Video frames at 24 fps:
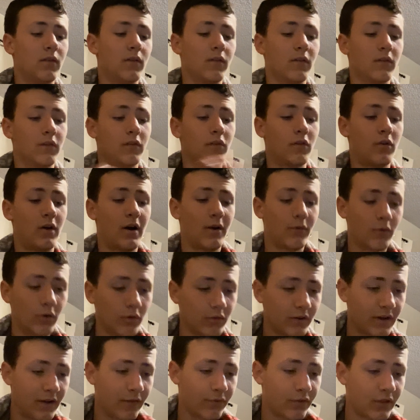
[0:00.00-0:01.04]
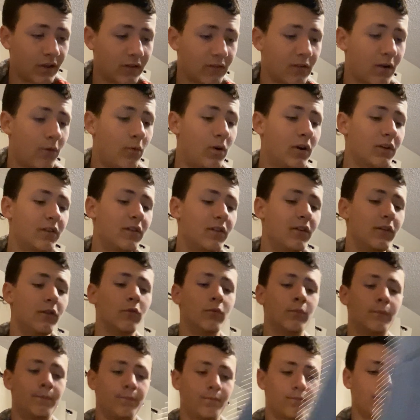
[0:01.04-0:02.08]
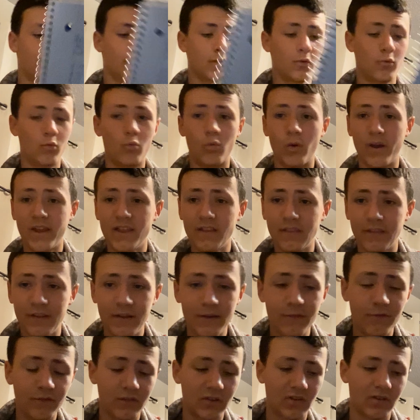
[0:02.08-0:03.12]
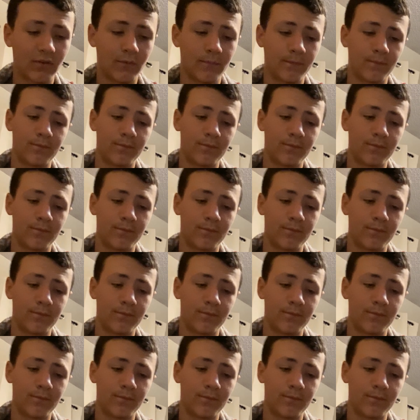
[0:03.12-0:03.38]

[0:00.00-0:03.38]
So I wrote down things I want to do: weightlift,